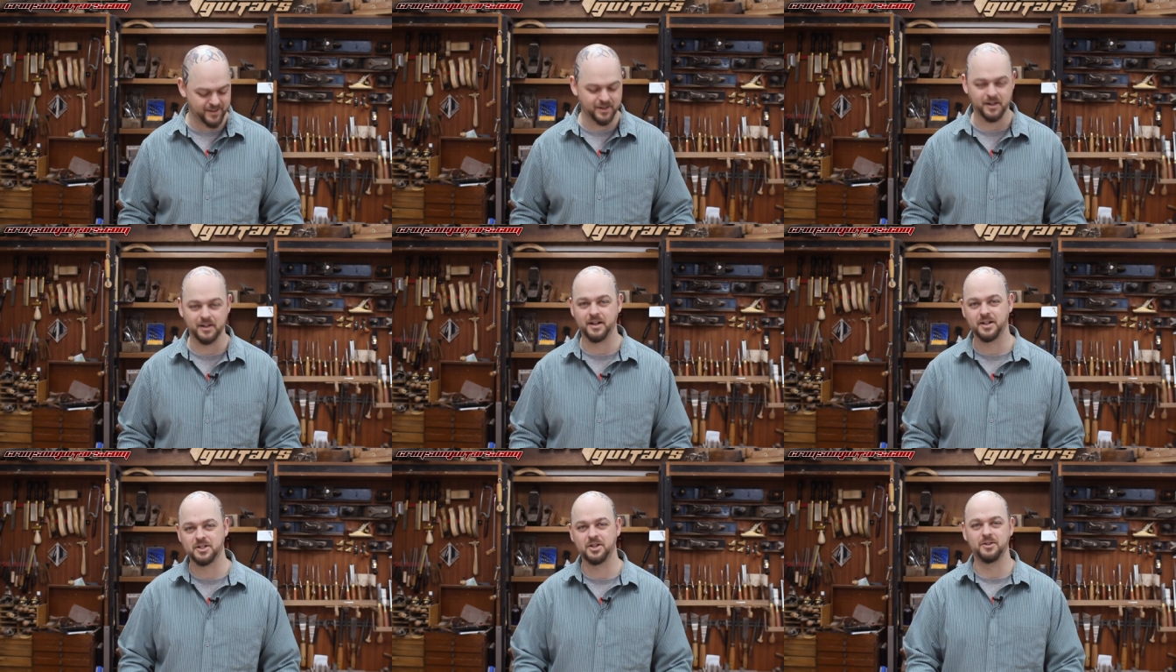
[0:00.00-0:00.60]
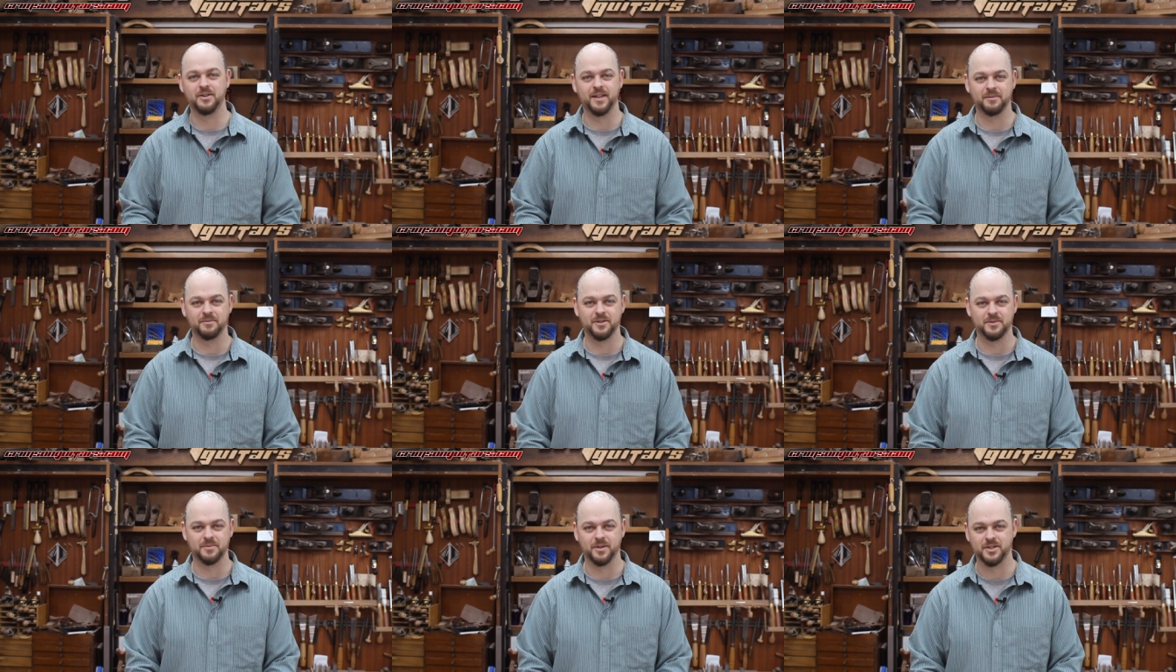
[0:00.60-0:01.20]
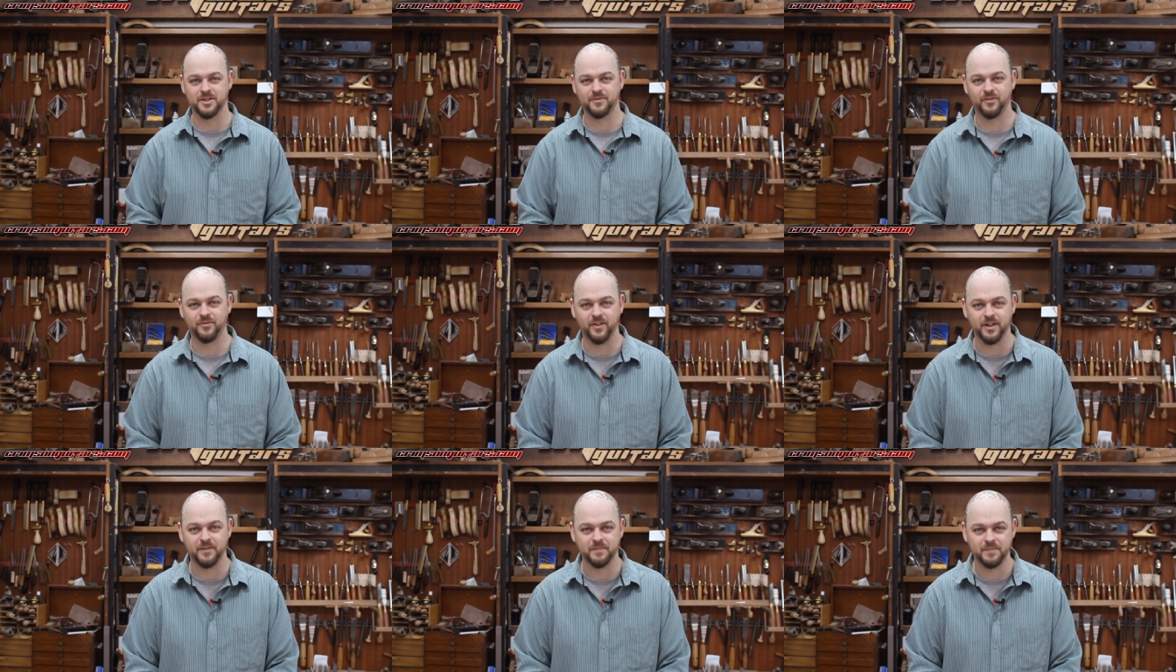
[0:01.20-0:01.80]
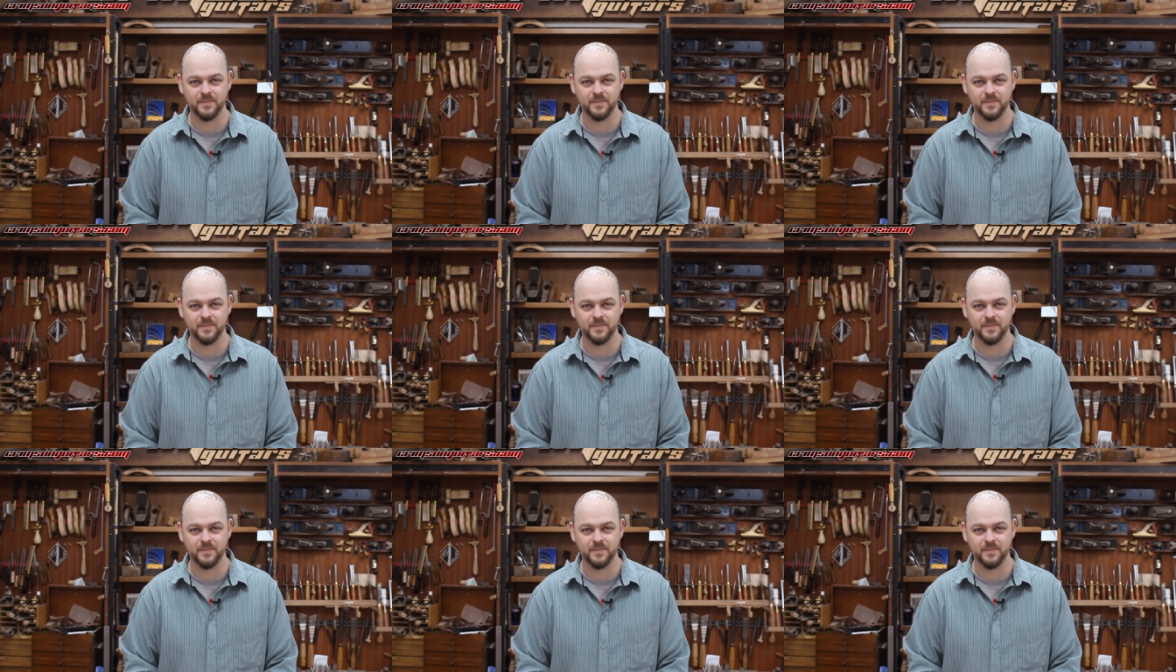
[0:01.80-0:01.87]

So I'll show you that one as well, just for fun.